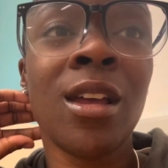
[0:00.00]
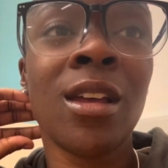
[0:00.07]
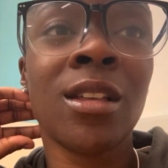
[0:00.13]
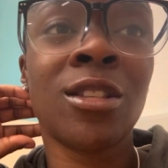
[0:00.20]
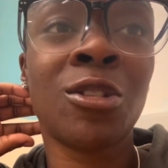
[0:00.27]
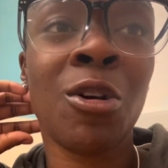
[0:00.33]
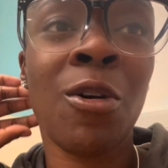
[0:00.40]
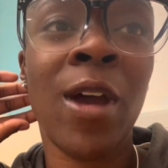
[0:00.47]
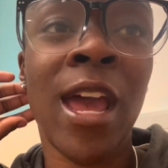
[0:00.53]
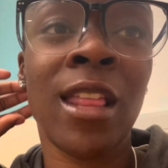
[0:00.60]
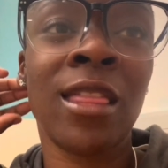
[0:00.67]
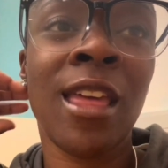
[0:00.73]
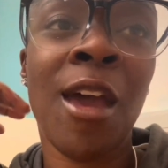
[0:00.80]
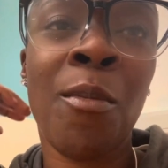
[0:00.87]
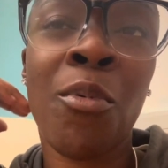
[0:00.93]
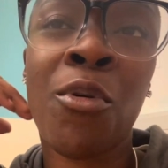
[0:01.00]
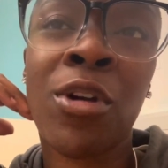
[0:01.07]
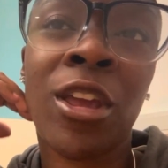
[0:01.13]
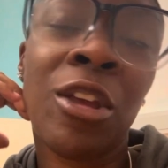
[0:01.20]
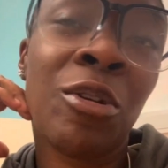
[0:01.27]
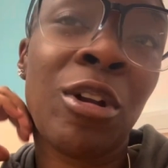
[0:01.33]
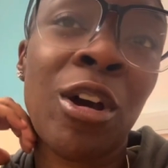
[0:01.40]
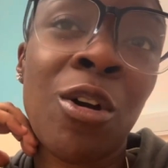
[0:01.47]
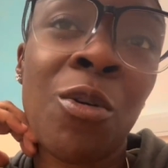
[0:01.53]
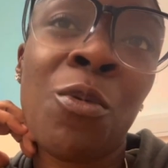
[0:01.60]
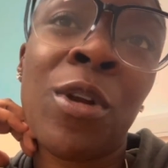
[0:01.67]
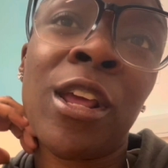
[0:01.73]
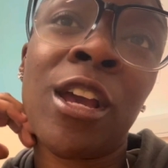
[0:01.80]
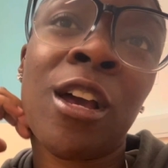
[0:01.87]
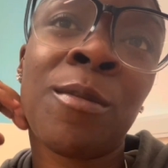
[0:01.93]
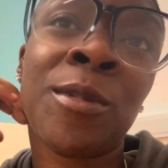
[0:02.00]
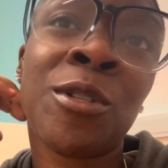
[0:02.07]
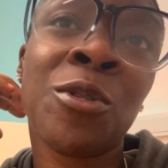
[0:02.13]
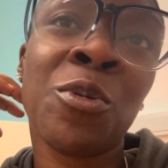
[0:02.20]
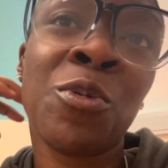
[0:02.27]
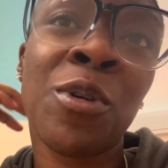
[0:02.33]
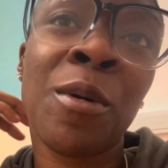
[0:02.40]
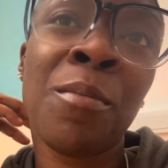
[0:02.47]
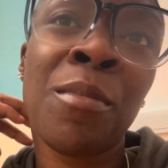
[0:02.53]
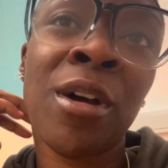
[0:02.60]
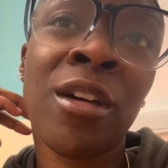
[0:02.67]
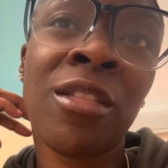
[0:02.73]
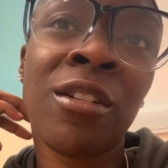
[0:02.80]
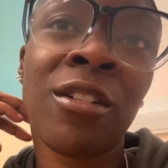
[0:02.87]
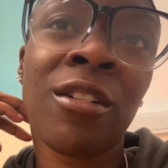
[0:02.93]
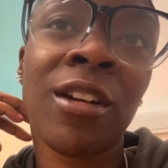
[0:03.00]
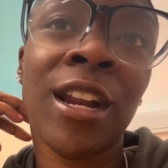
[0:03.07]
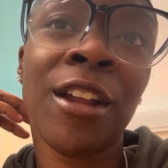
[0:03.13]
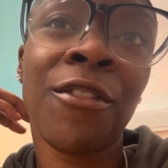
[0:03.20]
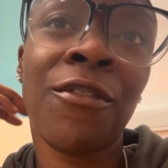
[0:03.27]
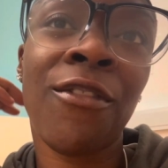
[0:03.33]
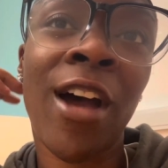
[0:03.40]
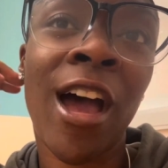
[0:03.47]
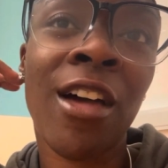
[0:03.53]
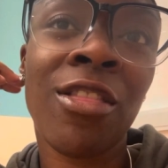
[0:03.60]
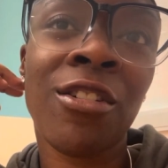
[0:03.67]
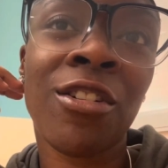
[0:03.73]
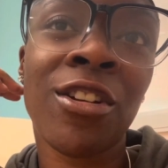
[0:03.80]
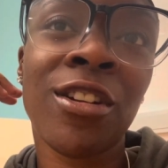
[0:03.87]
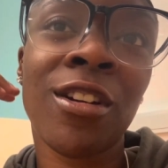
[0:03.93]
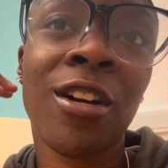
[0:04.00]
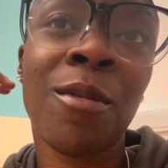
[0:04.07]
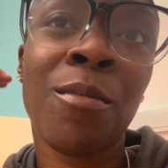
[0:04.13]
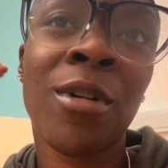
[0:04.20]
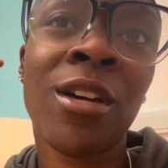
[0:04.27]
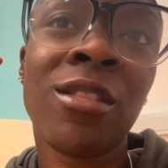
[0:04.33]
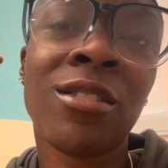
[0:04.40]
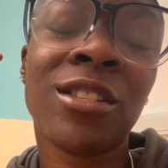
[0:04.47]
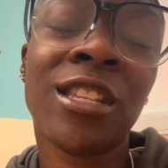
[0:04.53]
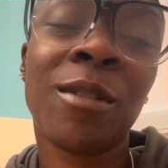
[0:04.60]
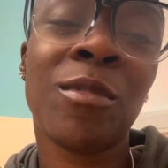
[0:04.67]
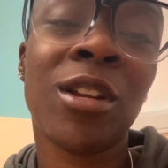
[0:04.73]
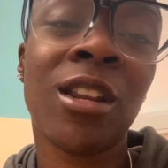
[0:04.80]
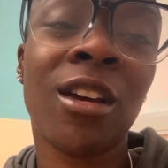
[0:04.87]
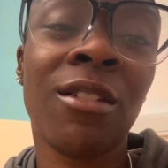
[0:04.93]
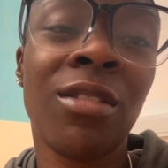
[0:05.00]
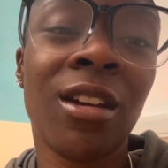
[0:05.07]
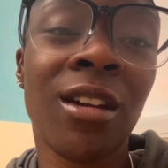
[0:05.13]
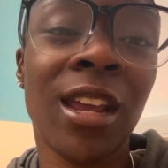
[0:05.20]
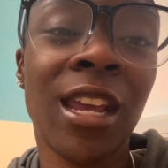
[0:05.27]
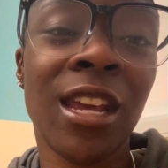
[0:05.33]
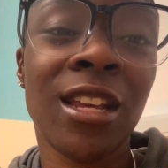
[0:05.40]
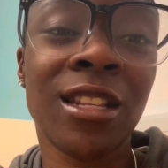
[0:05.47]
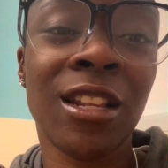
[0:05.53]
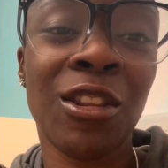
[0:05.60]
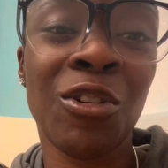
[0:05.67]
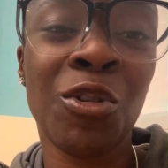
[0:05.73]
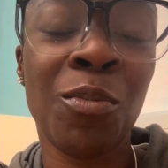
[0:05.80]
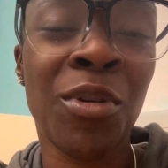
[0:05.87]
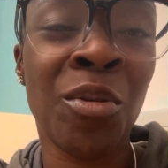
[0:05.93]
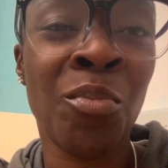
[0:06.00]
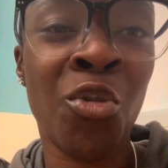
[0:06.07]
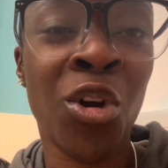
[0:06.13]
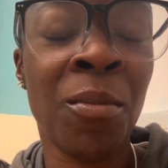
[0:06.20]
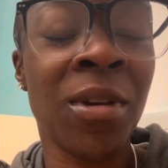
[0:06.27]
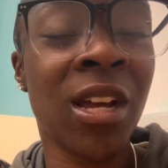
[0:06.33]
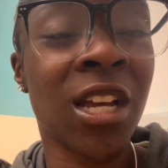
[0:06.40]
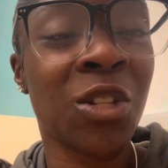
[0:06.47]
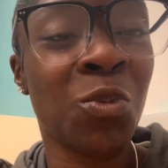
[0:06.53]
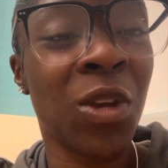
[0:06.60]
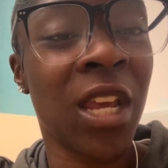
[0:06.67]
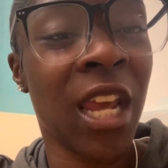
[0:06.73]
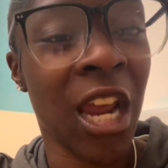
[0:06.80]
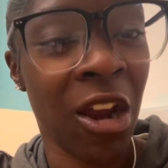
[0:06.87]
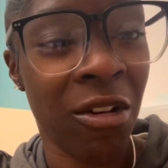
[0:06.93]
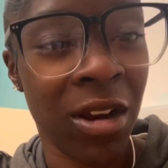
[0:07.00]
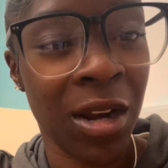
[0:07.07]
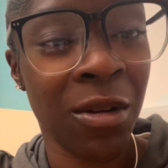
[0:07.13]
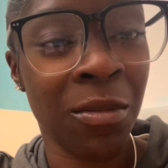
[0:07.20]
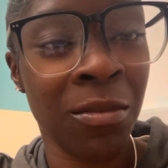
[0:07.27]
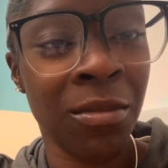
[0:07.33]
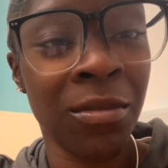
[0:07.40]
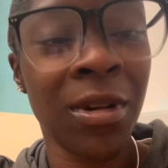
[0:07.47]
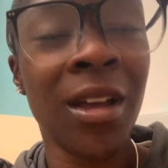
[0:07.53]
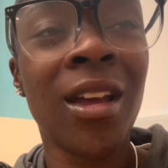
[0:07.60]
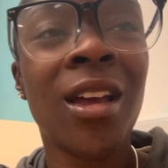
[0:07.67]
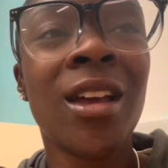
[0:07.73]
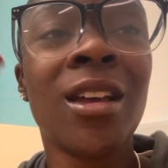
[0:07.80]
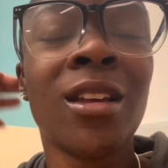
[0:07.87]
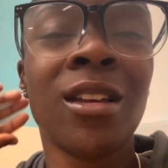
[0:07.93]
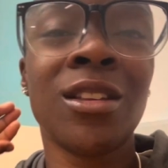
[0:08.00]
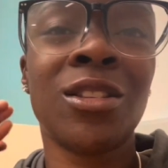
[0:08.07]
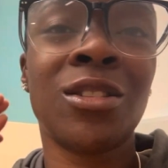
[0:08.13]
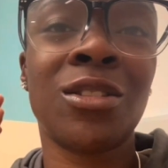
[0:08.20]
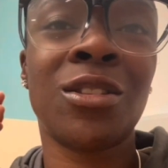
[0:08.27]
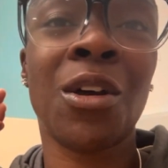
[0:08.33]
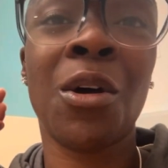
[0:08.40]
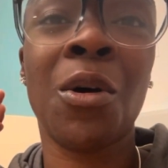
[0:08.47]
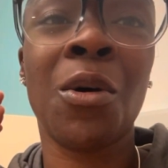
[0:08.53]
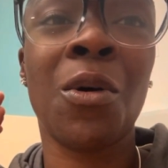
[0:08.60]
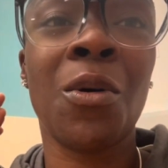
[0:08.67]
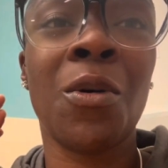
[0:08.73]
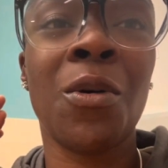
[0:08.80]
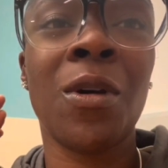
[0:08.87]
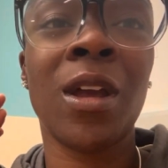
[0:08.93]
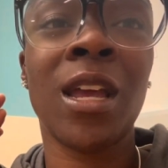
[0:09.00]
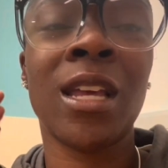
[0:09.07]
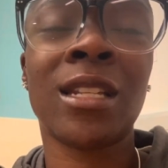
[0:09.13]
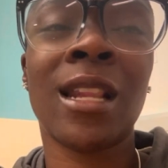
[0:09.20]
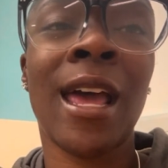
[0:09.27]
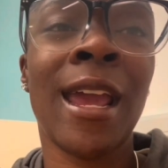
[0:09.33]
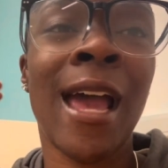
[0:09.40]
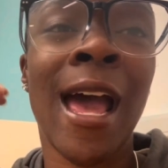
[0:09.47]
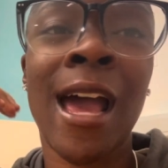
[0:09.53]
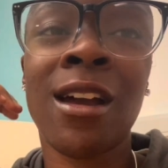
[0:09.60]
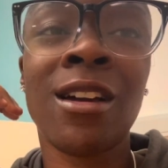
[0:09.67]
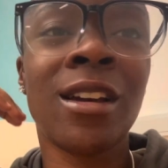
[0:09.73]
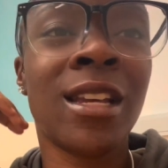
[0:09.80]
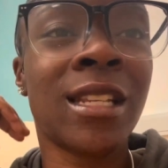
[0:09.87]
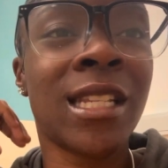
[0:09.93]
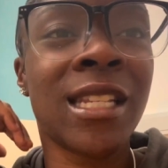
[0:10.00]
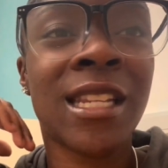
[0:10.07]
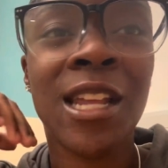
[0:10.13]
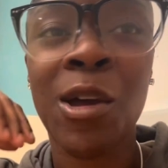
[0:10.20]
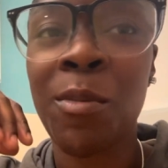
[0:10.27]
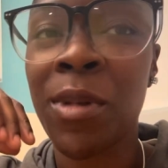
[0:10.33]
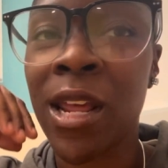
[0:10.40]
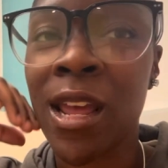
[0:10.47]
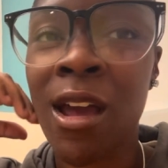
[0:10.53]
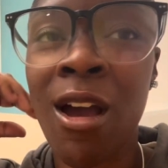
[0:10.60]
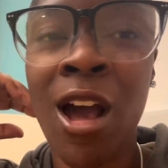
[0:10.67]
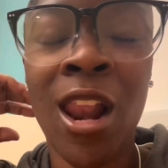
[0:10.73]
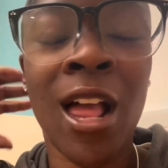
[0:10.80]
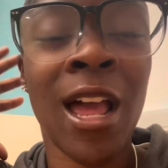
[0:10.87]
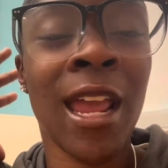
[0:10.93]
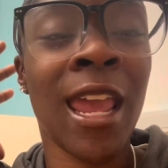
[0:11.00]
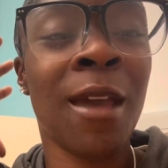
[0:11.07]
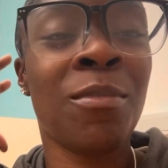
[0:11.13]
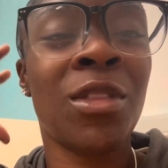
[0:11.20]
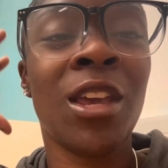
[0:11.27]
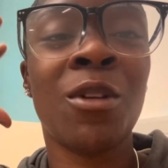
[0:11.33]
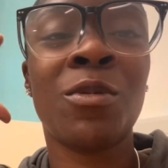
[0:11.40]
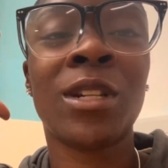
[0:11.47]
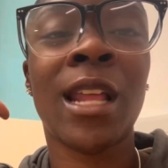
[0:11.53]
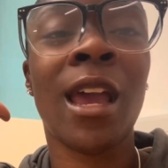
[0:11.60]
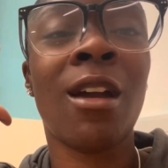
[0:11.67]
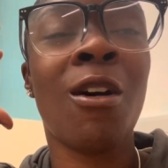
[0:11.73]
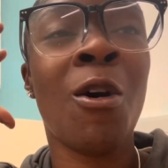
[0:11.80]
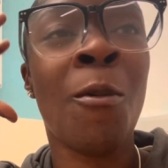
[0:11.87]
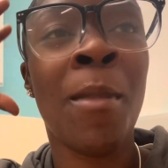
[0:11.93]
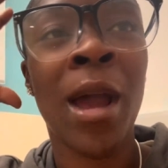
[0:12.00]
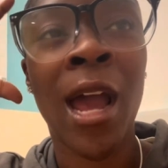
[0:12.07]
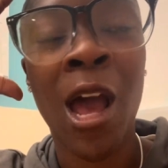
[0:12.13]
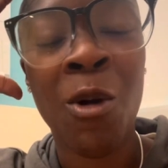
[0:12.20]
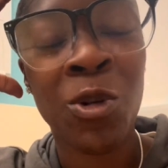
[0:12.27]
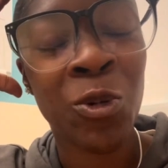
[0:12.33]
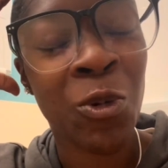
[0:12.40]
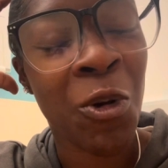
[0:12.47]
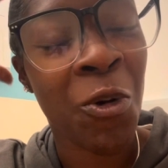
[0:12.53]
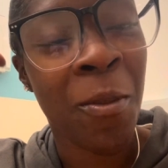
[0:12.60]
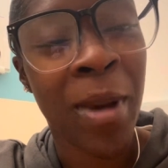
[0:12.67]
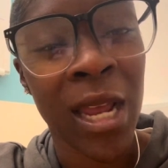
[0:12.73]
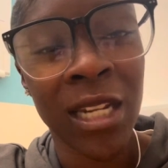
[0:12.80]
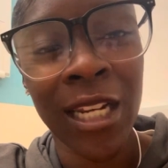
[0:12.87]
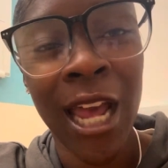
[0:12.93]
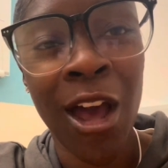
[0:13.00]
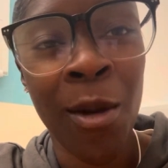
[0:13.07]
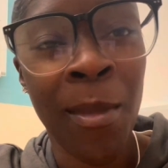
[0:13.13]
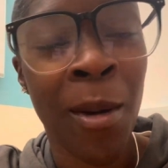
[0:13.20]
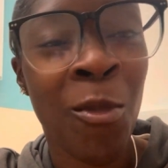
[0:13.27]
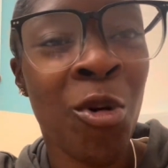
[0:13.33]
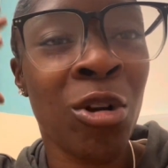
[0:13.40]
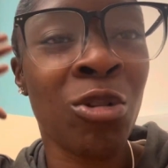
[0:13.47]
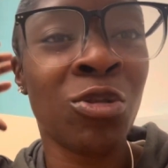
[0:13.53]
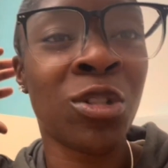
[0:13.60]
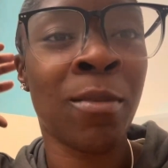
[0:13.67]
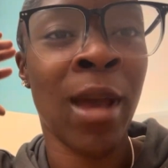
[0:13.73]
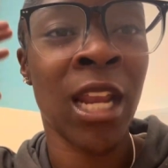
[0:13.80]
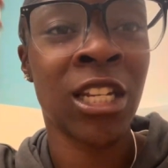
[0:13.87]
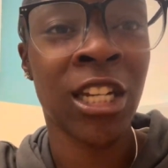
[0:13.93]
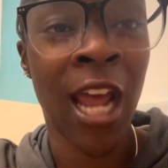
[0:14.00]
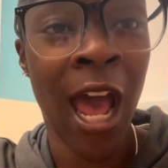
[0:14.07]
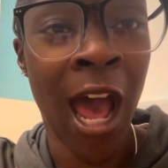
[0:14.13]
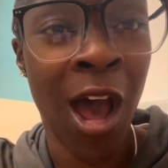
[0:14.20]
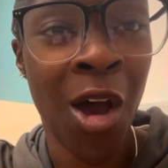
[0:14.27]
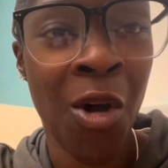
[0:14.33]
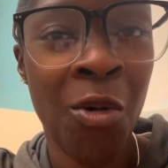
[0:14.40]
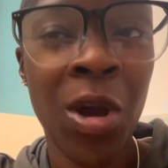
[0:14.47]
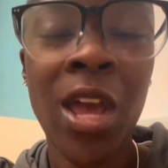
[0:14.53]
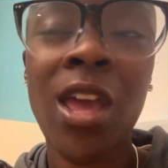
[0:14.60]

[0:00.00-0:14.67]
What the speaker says: So at that point, when it comes to a mother and a father, a mother seemed to love their kids a little bit more because we carried them. So it's like I couldn't stomach it. All I kept thinking was like, oh my God, what's wrong with my child? I'm going to lose my child.